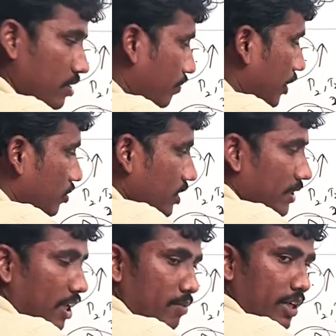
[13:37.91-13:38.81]
by using
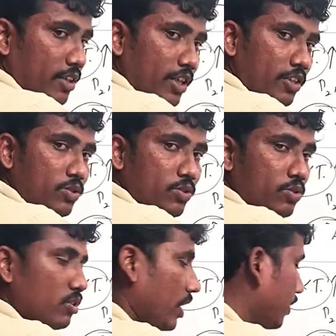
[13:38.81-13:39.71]
turbine, it is
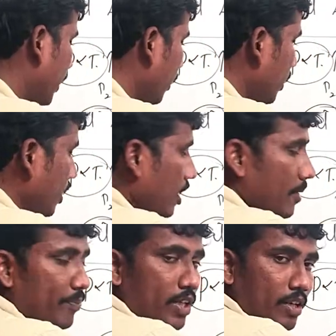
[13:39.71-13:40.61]
used to run the
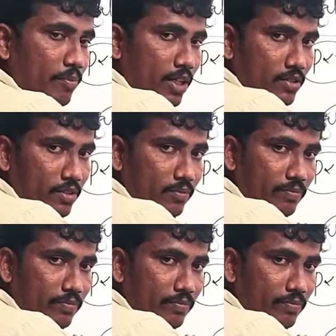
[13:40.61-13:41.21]
compressor.